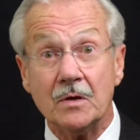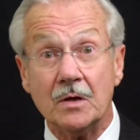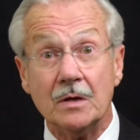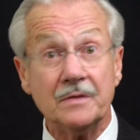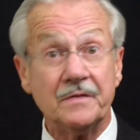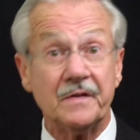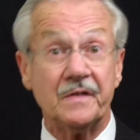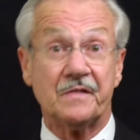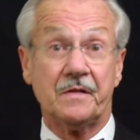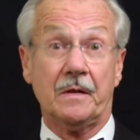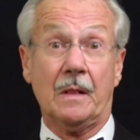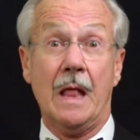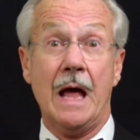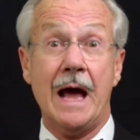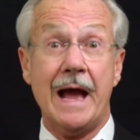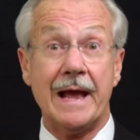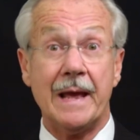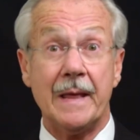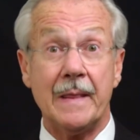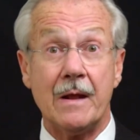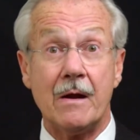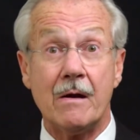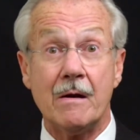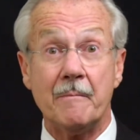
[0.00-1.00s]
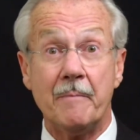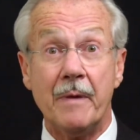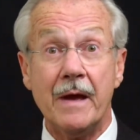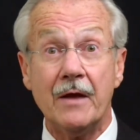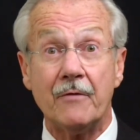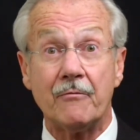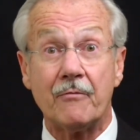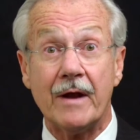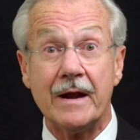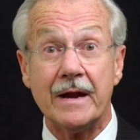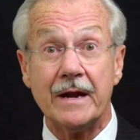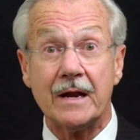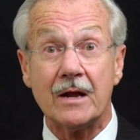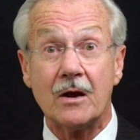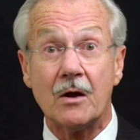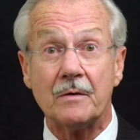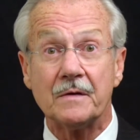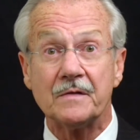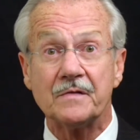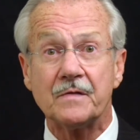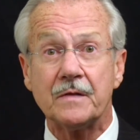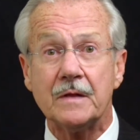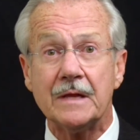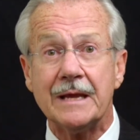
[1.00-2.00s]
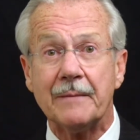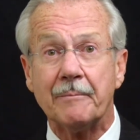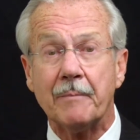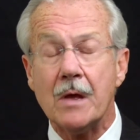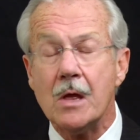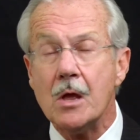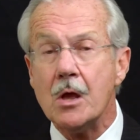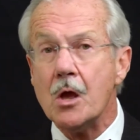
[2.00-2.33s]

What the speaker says: You're just lying there in bed ready to go to sleep.